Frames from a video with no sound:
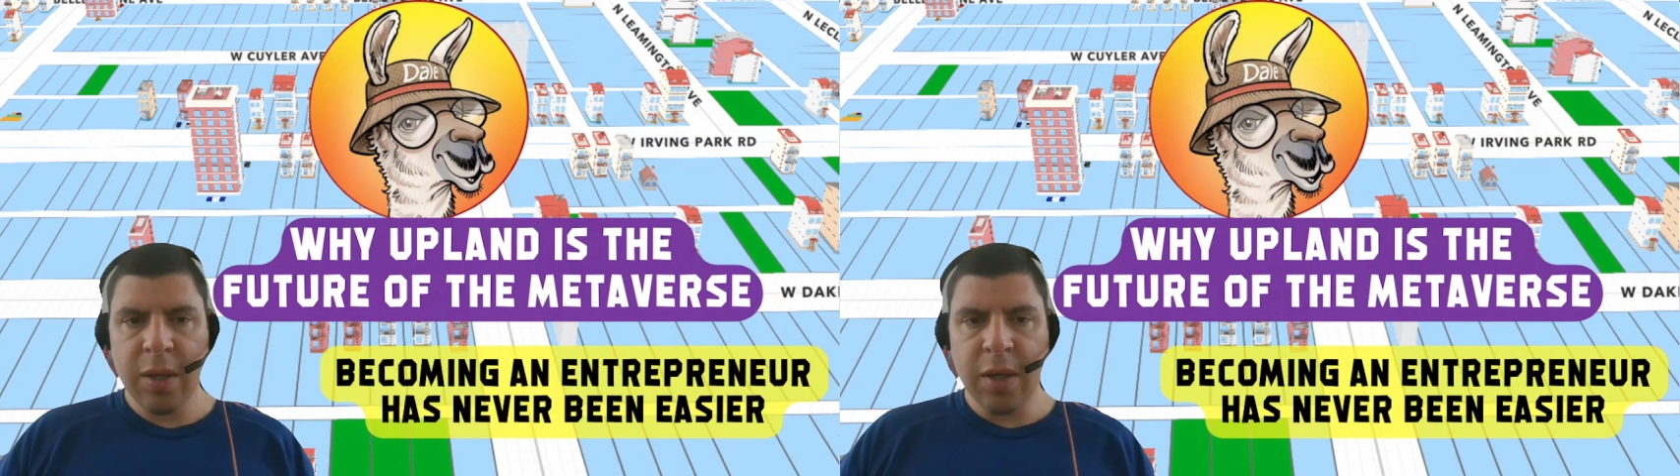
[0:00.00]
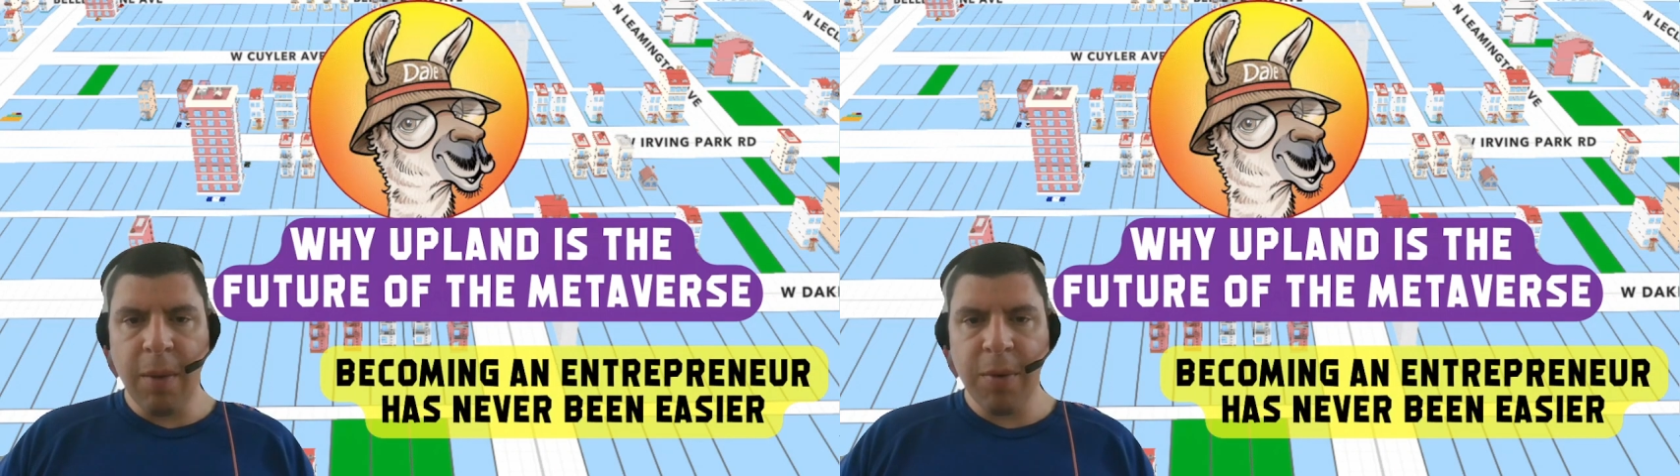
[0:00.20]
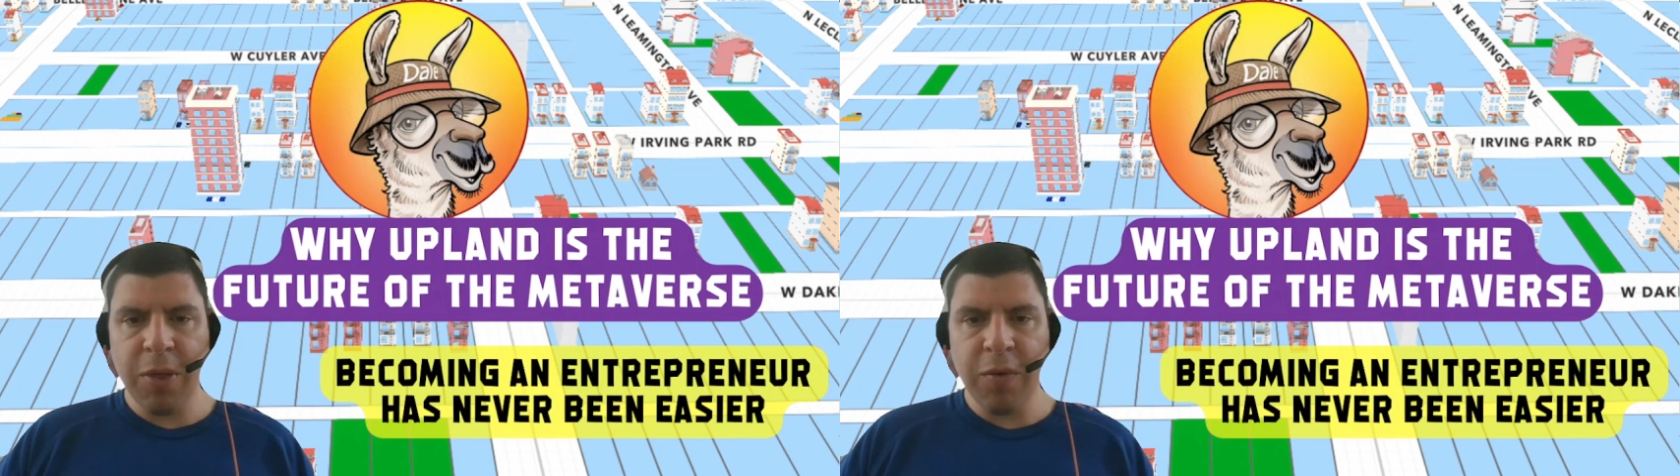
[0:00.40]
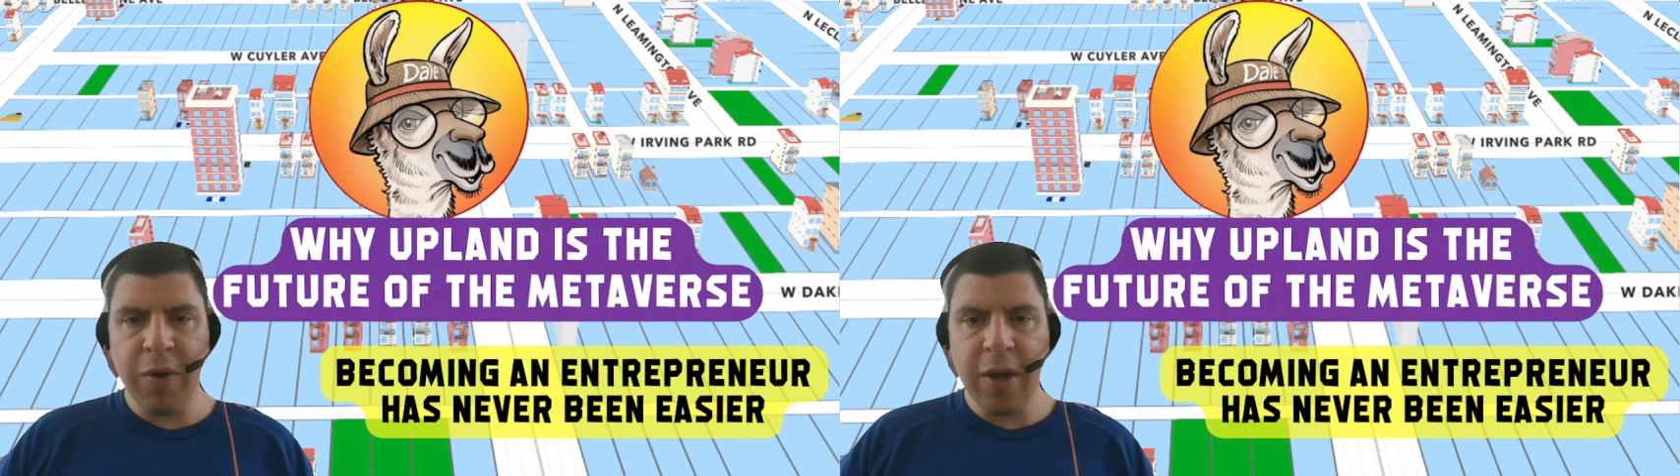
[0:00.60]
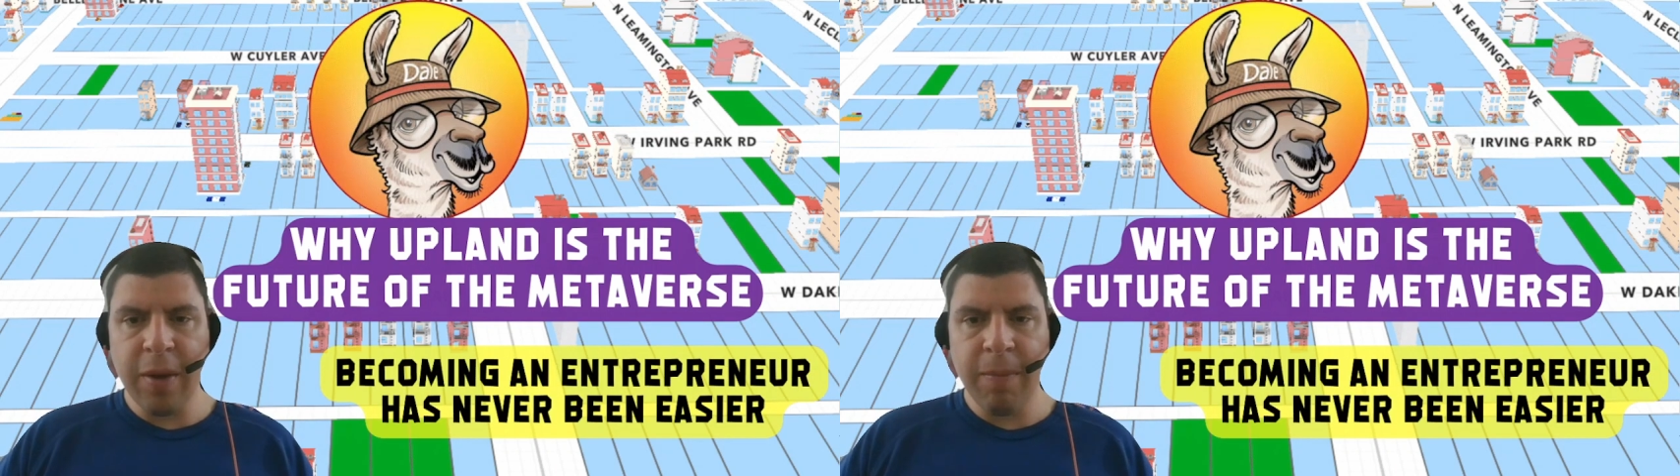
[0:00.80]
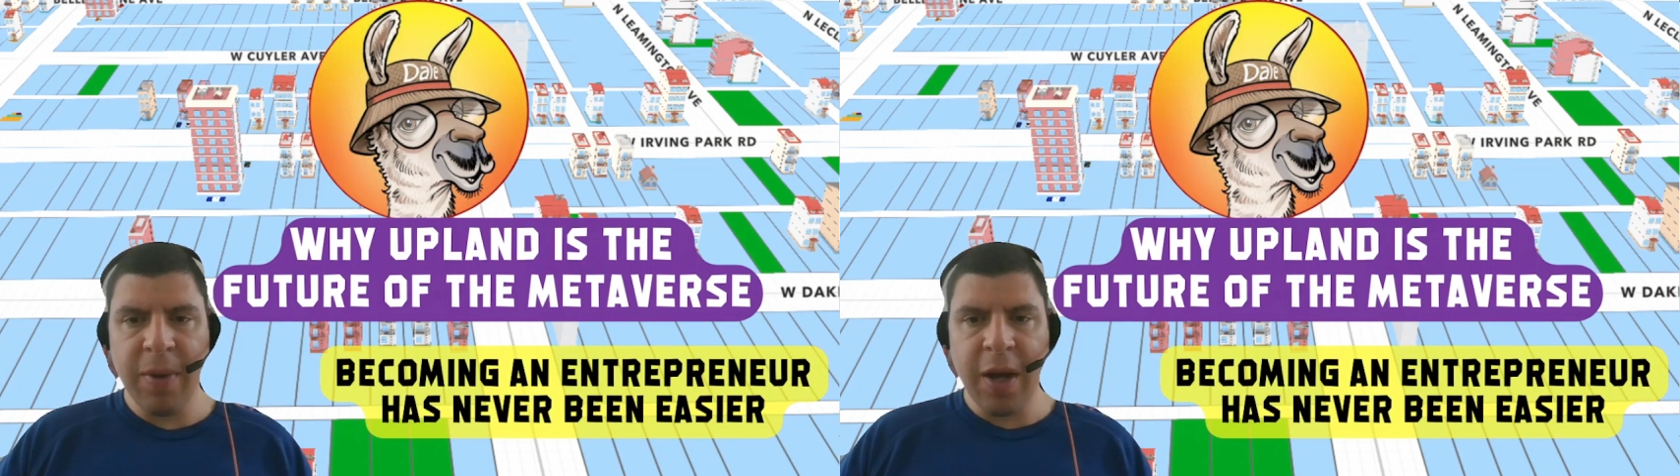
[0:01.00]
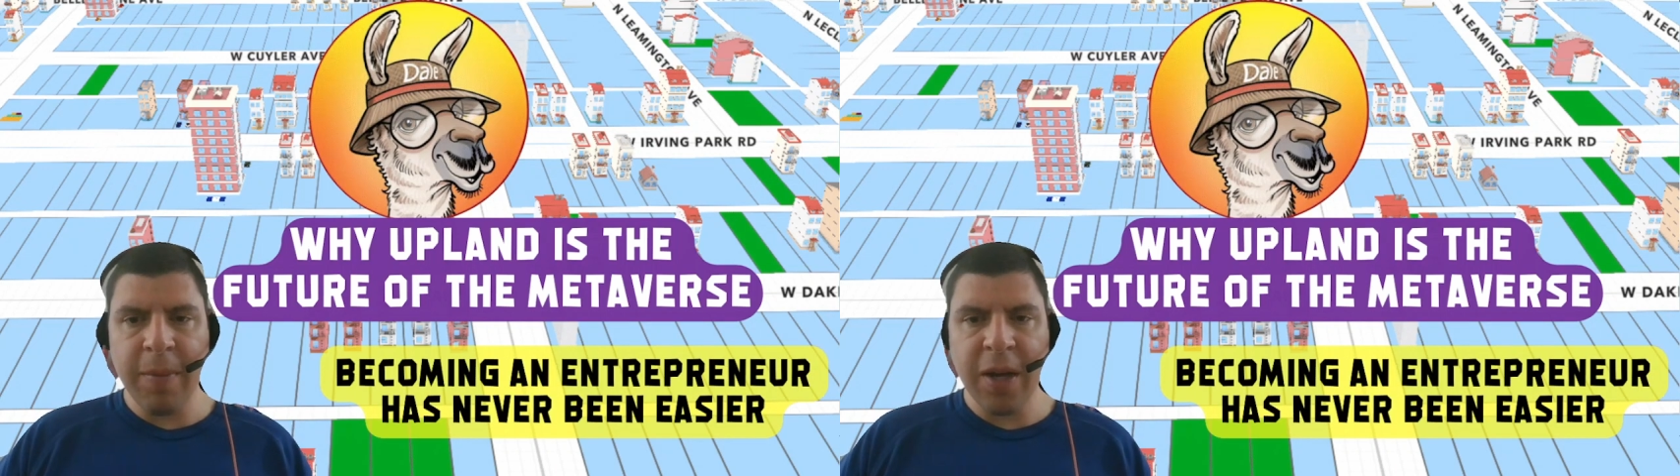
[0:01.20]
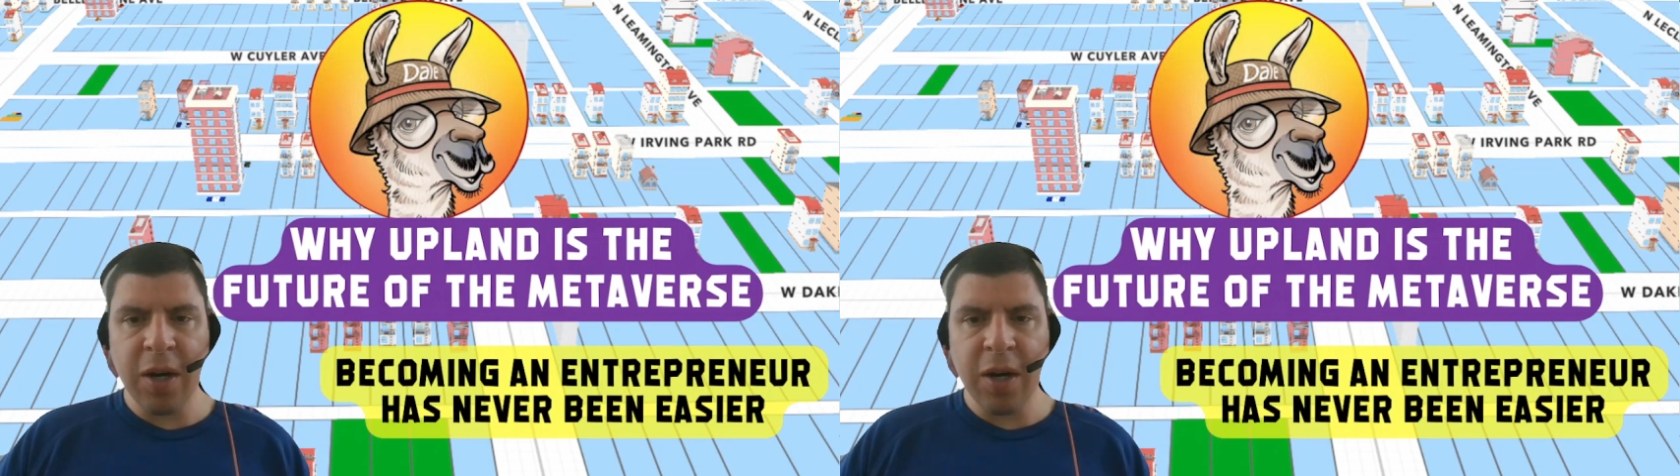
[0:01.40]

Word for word: Number three, becoming